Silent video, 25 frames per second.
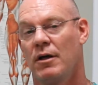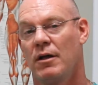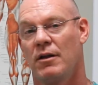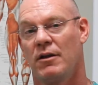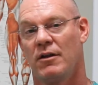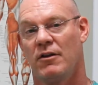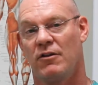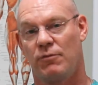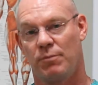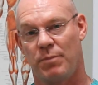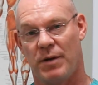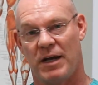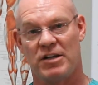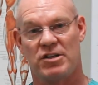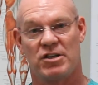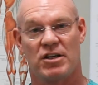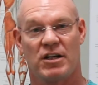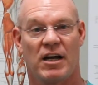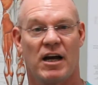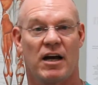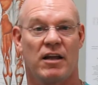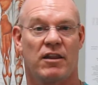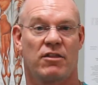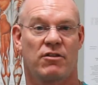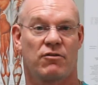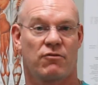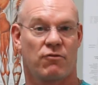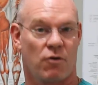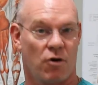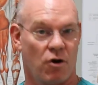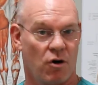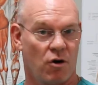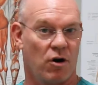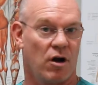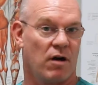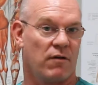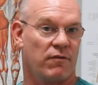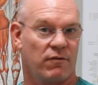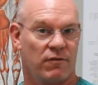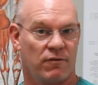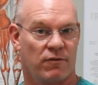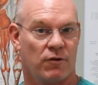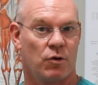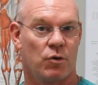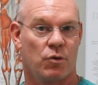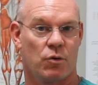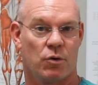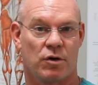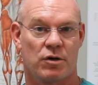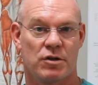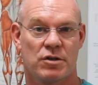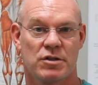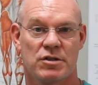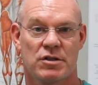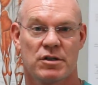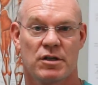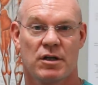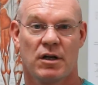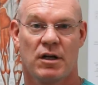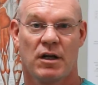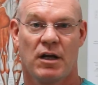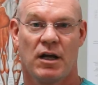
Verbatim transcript: This patient got thrown off of a horse